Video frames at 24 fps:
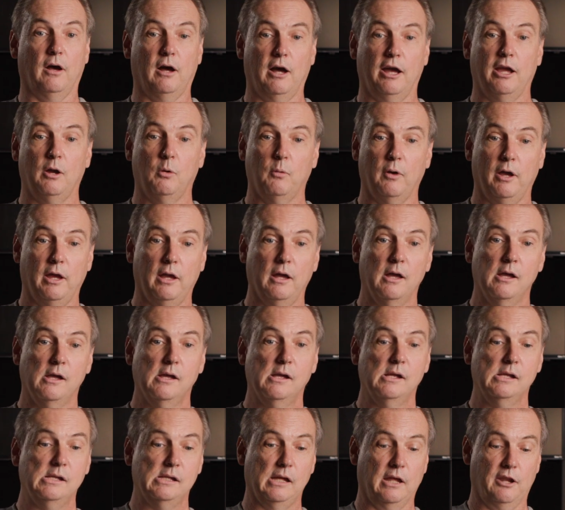highway,
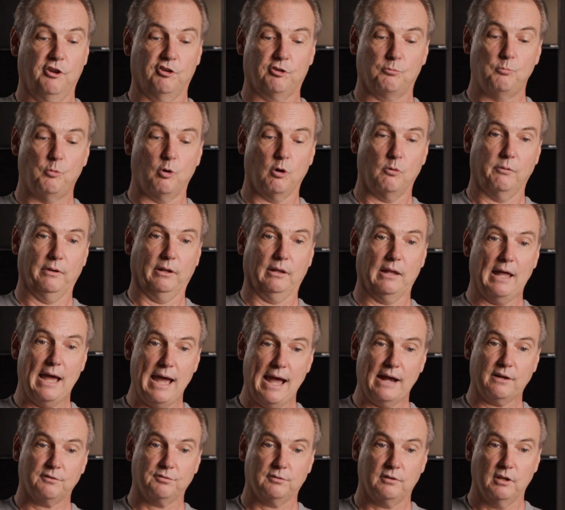and it's more
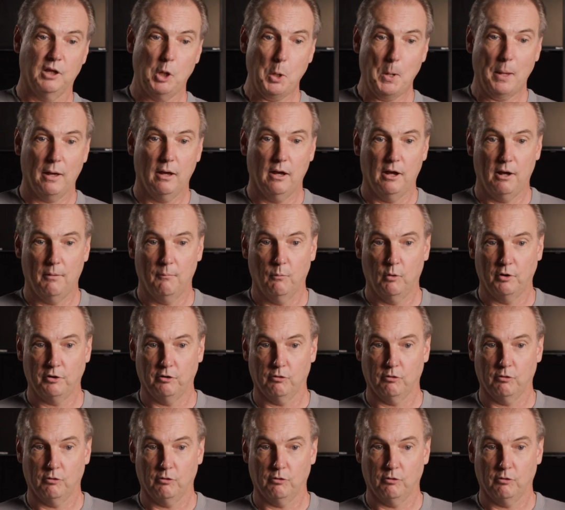relaxed when